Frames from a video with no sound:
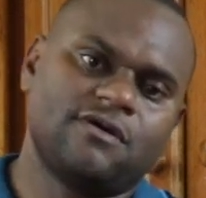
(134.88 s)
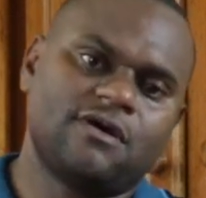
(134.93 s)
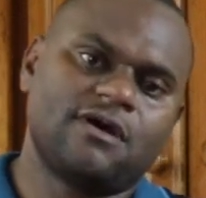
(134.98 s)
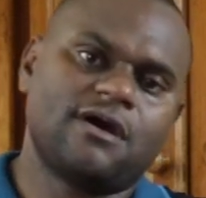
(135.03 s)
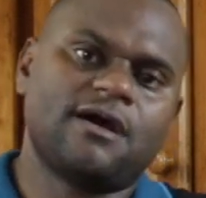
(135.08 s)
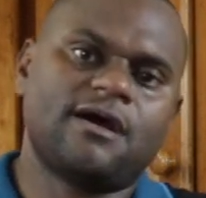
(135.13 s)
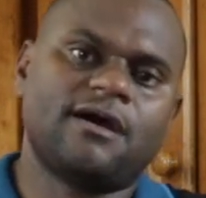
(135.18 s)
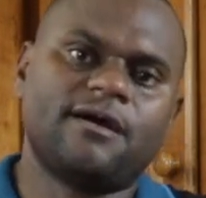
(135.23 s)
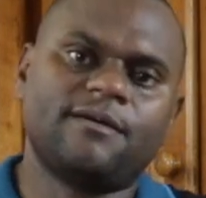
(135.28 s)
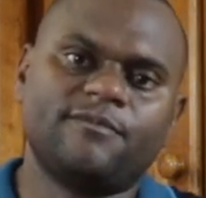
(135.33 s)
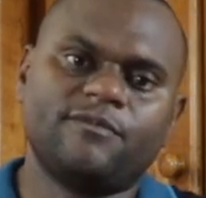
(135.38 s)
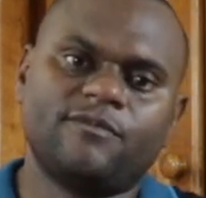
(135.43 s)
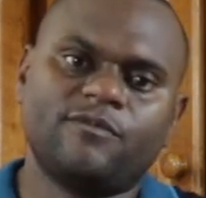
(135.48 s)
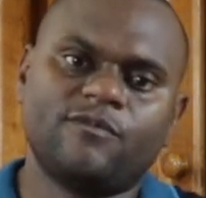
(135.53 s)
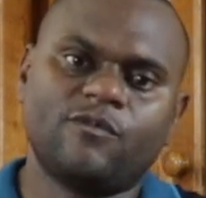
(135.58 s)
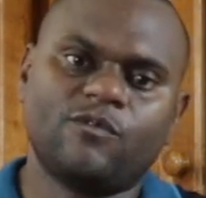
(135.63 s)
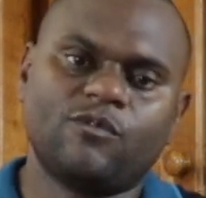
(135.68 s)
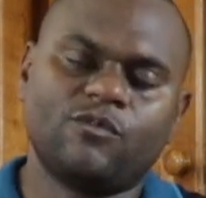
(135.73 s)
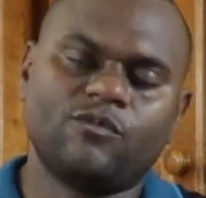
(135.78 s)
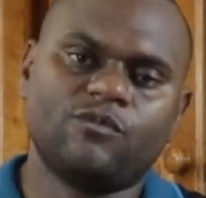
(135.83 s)

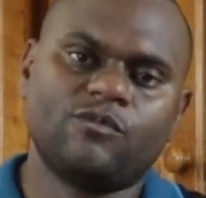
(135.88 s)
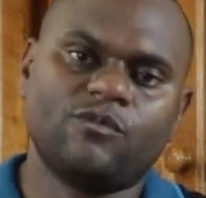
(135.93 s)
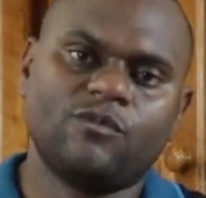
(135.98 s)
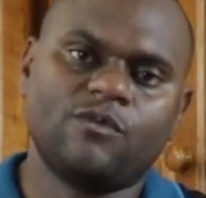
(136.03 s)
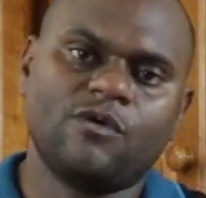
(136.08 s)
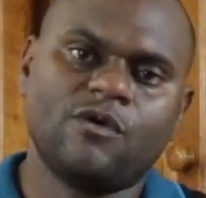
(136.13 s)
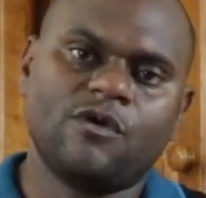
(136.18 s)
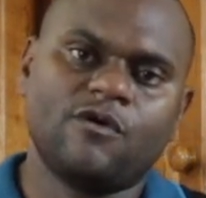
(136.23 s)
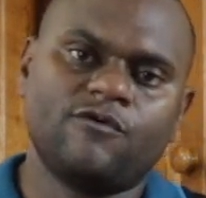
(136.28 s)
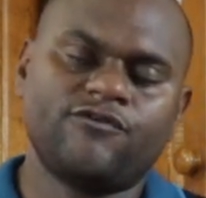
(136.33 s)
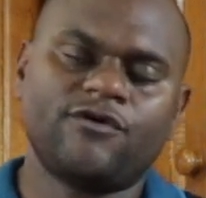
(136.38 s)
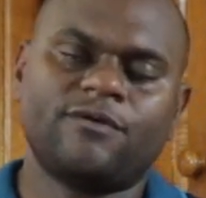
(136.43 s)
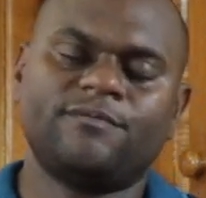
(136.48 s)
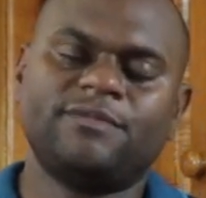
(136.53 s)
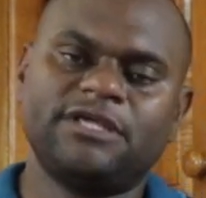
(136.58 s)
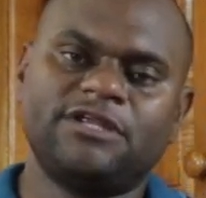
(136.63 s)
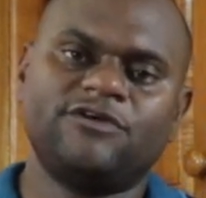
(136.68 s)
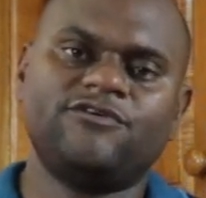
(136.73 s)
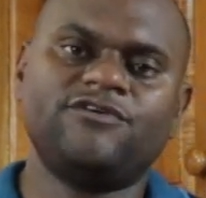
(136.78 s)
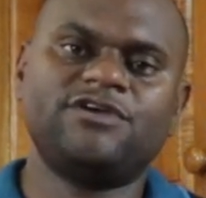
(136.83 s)
from
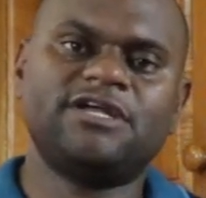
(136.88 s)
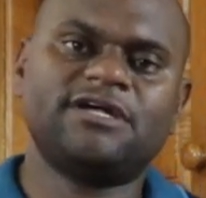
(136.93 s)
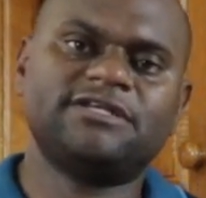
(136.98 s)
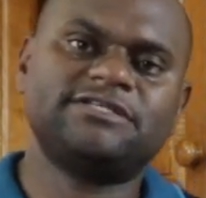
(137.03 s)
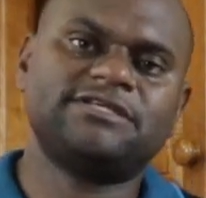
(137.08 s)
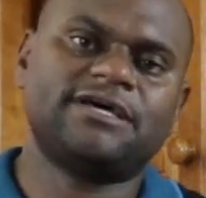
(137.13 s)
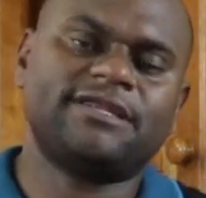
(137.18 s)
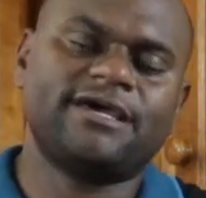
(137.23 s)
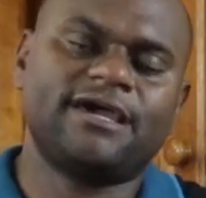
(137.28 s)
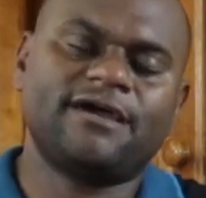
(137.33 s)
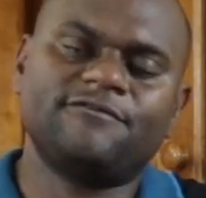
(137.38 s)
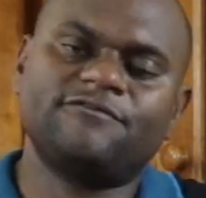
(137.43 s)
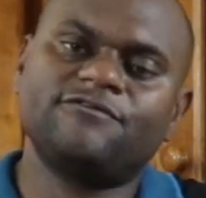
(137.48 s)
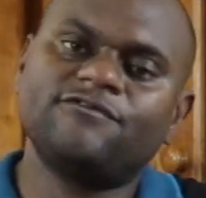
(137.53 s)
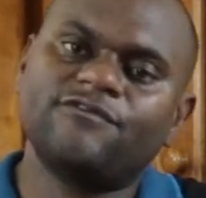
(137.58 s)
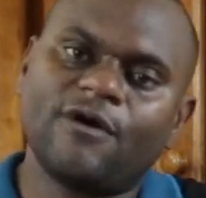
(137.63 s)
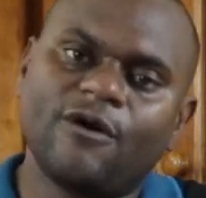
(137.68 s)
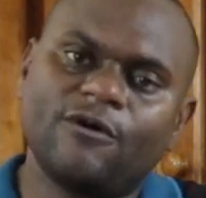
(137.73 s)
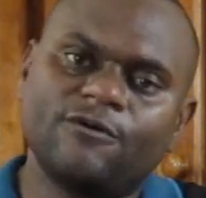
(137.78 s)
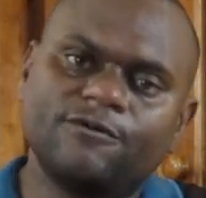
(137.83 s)
the ingredients that I have
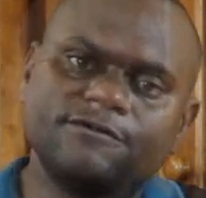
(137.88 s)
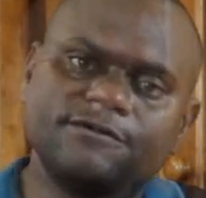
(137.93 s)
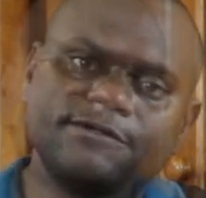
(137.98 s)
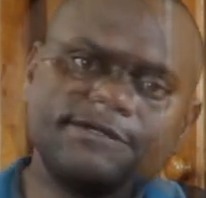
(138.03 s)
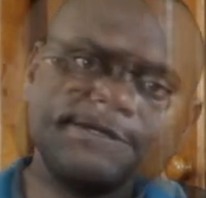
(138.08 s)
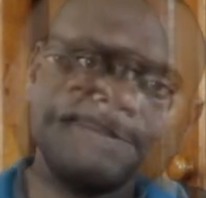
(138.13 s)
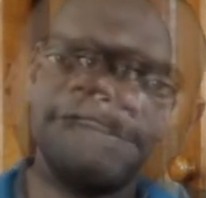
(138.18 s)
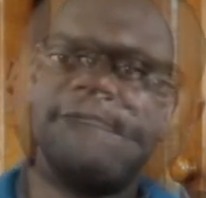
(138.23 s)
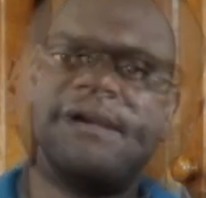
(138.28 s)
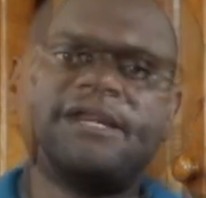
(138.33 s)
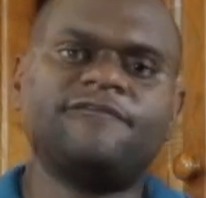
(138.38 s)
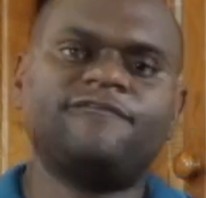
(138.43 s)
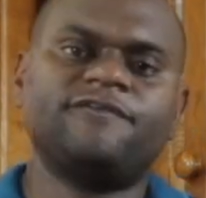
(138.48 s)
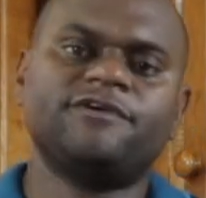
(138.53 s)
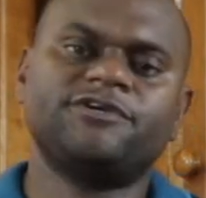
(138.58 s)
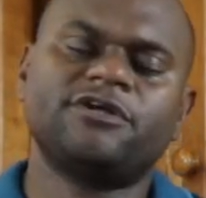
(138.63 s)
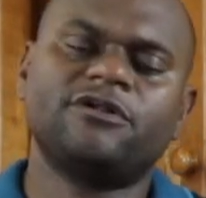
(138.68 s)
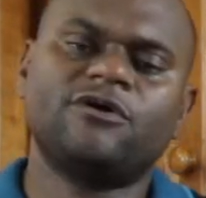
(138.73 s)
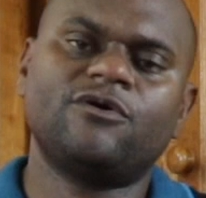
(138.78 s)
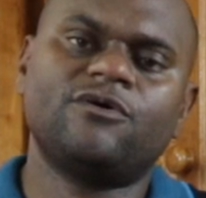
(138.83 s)
found.
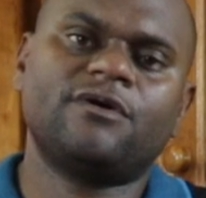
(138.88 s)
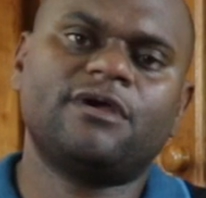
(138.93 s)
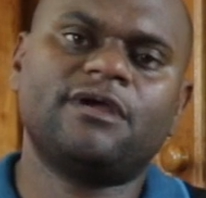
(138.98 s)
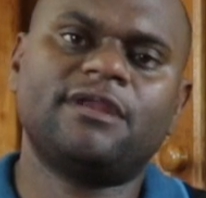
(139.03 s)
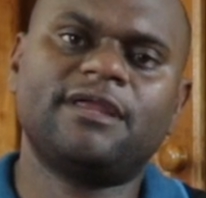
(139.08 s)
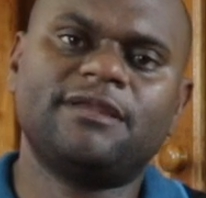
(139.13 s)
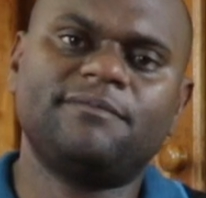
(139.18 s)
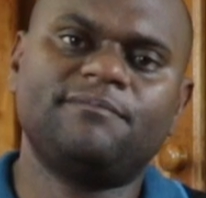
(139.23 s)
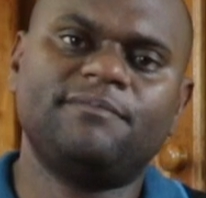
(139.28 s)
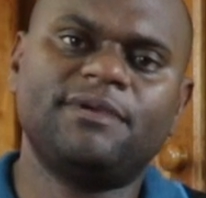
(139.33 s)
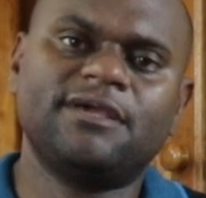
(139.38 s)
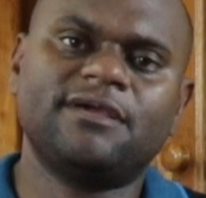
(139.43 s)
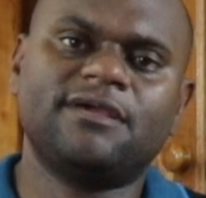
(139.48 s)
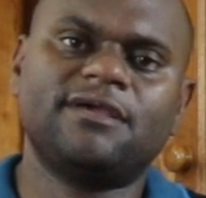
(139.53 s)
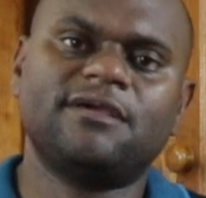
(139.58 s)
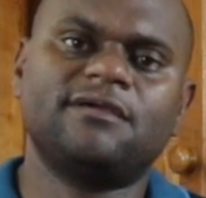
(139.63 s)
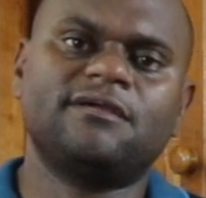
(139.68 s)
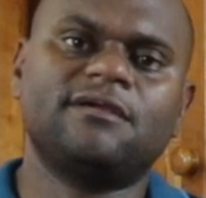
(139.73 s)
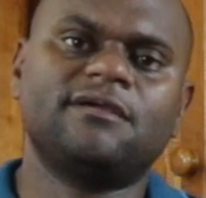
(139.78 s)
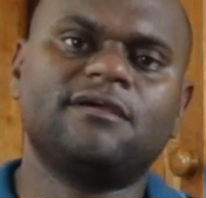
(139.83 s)
Beneficial cooking and
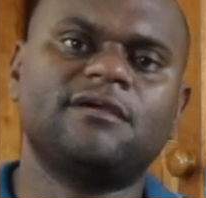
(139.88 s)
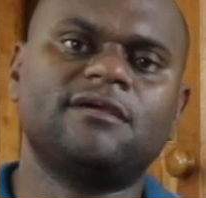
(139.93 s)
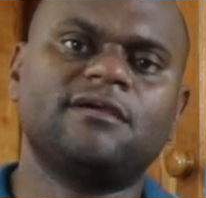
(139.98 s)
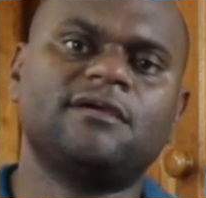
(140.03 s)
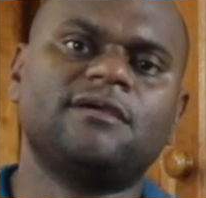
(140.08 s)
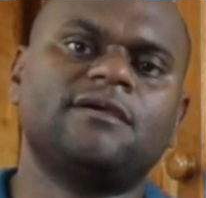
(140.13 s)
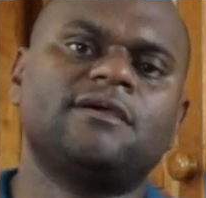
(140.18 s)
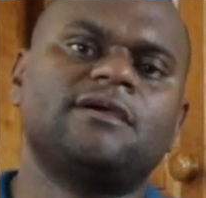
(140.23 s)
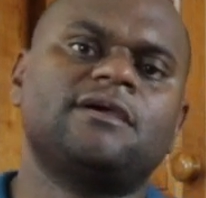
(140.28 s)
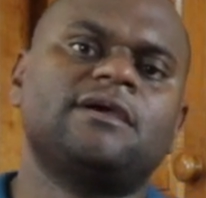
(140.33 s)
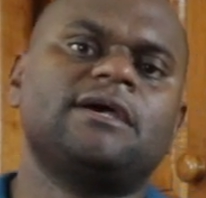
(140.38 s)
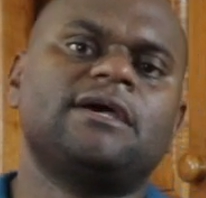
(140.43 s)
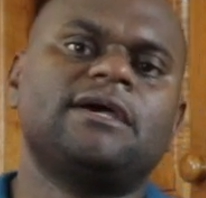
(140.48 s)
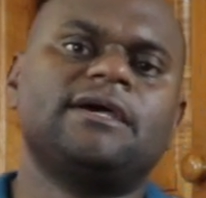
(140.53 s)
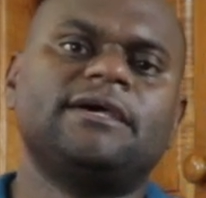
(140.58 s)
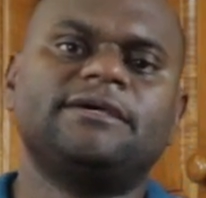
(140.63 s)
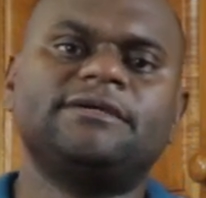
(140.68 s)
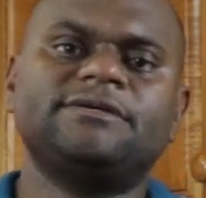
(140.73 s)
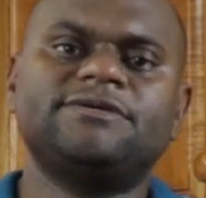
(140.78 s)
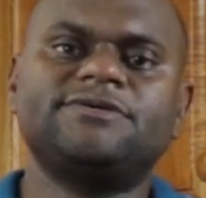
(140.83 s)
baking
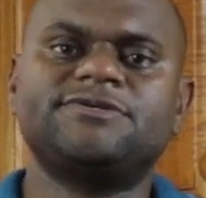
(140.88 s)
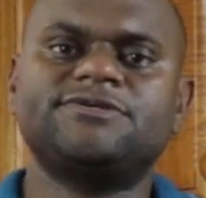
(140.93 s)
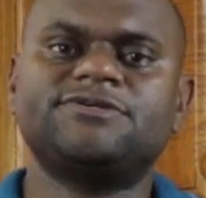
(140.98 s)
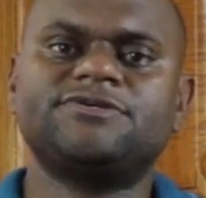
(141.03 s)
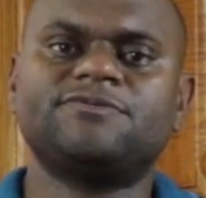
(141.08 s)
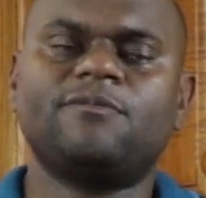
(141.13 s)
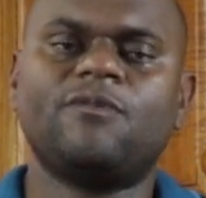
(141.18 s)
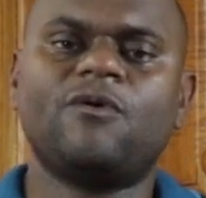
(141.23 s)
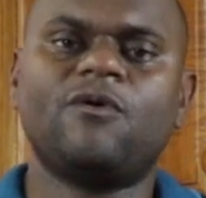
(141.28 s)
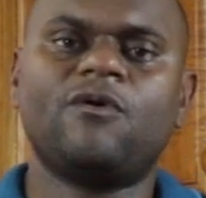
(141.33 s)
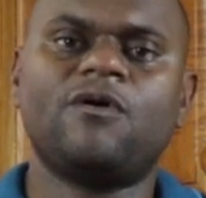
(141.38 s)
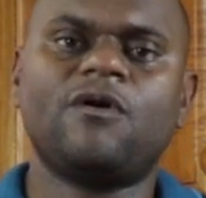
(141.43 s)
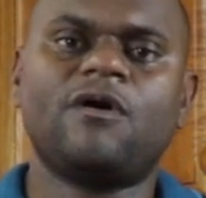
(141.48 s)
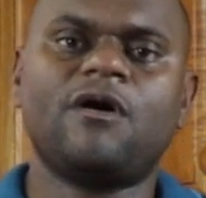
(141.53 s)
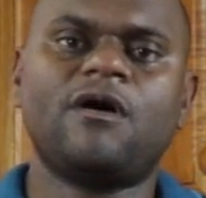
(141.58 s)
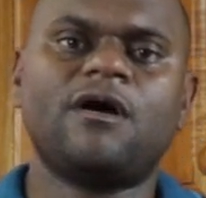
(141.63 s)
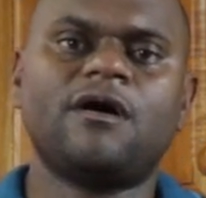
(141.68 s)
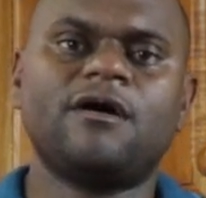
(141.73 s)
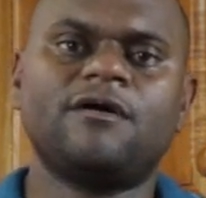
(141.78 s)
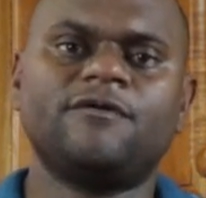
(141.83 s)
is more
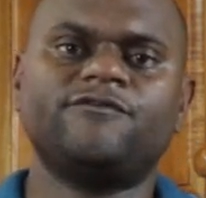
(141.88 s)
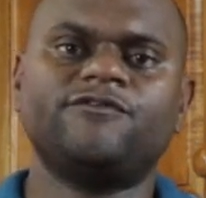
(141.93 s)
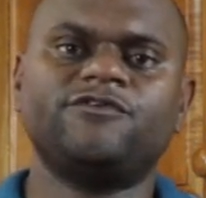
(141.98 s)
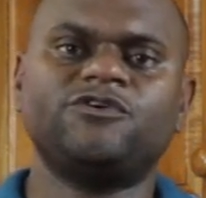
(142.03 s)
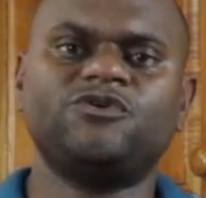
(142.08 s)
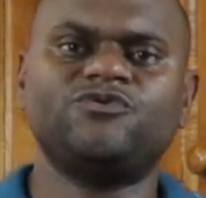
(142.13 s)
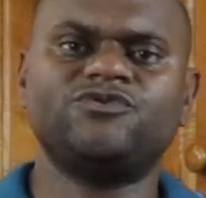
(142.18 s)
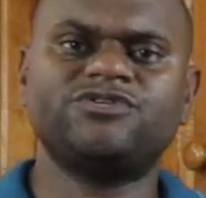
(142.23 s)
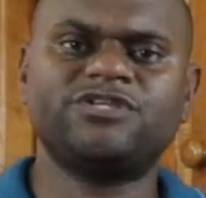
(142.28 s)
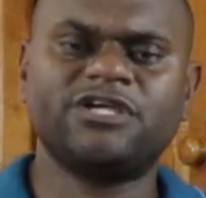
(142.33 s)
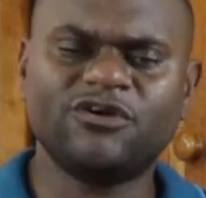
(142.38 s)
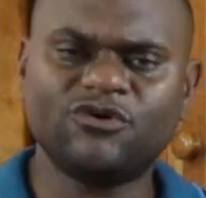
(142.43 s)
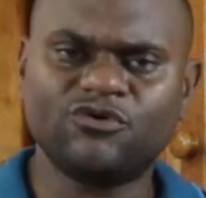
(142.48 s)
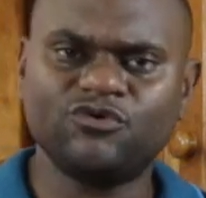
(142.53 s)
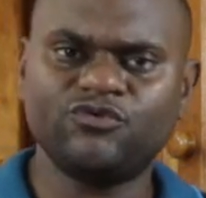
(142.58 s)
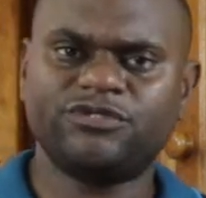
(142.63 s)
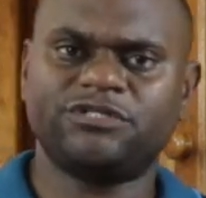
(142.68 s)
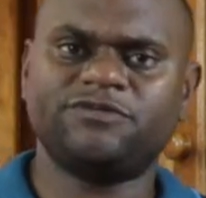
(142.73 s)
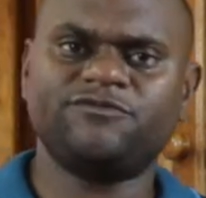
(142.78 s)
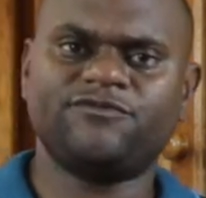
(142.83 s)
of using
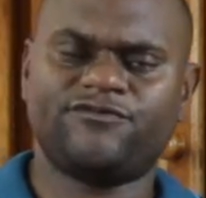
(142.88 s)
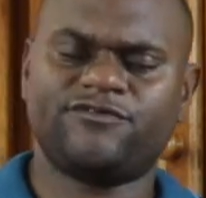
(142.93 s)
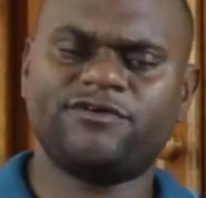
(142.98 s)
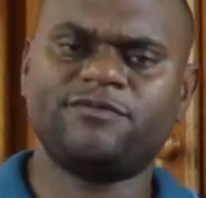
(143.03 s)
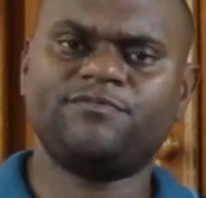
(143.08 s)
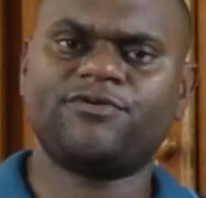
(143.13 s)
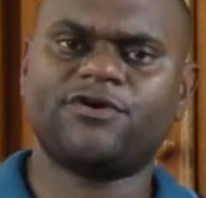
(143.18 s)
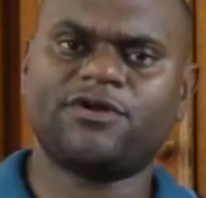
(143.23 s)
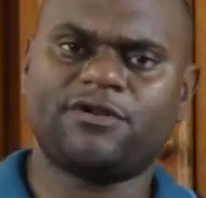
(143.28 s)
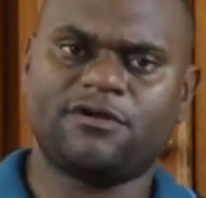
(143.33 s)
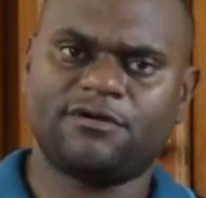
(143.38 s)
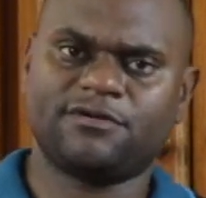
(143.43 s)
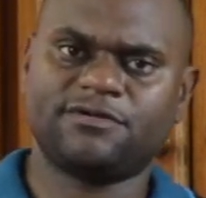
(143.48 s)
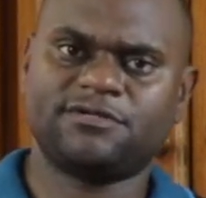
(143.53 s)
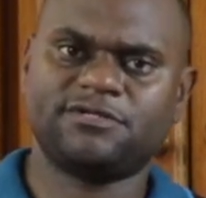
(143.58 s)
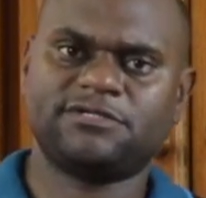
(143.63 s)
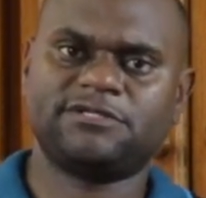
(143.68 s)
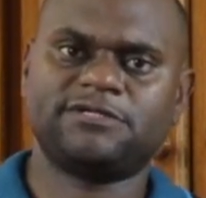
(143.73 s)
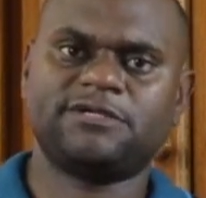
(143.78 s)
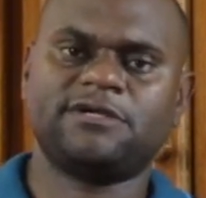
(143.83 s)
gluten-free
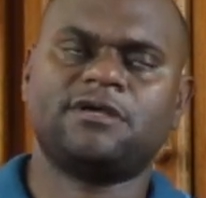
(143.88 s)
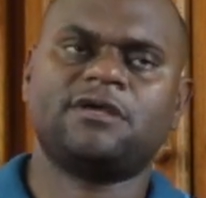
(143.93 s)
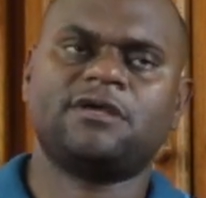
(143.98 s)
products